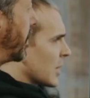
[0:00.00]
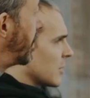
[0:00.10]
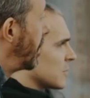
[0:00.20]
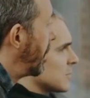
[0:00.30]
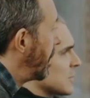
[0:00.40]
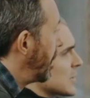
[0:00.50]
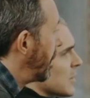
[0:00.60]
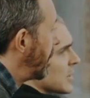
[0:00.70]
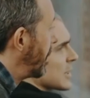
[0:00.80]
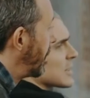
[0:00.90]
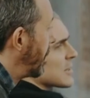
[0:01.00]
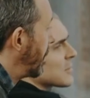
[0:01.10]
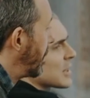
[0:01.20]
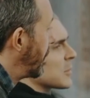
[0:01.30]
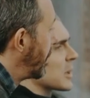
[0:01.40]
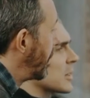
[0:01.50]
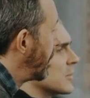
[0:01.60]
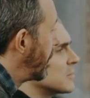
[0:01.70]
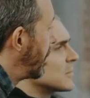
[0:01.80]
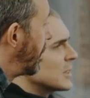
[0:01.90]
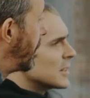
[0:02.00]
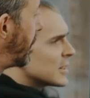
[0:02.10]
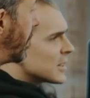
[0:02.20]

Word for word: more authentically around the world in a way